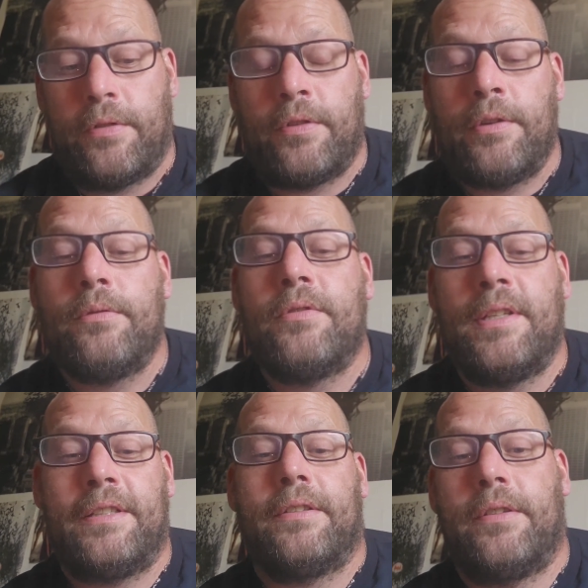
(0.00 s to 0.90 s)
Those
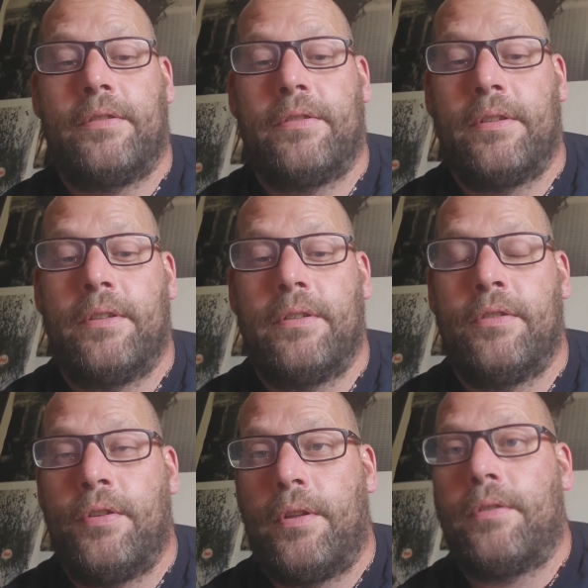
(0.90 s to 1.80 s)
links
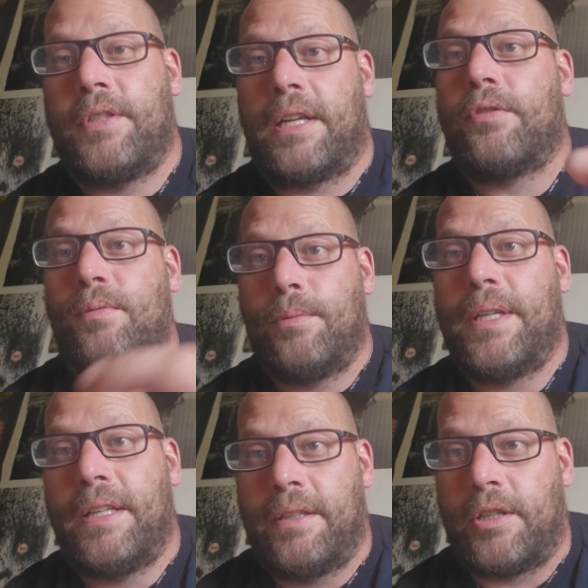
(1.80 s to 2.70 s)
to those channels will
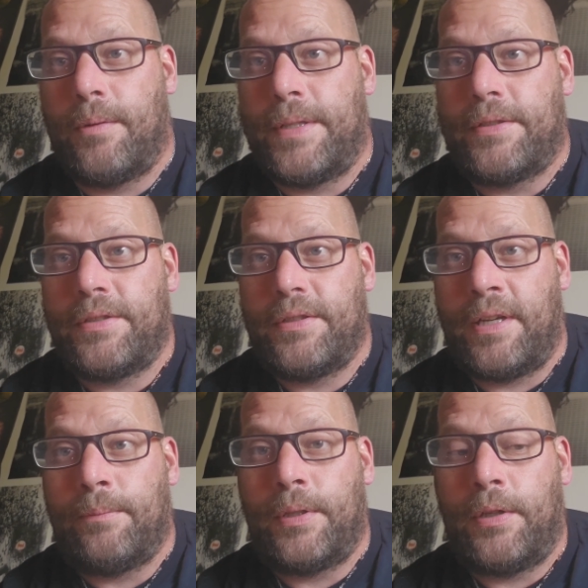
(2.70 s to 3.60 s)
be in the comments
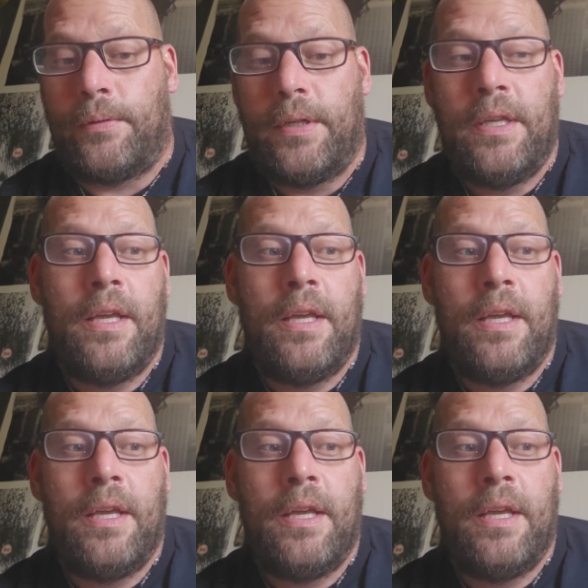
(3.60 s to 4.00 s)
down below.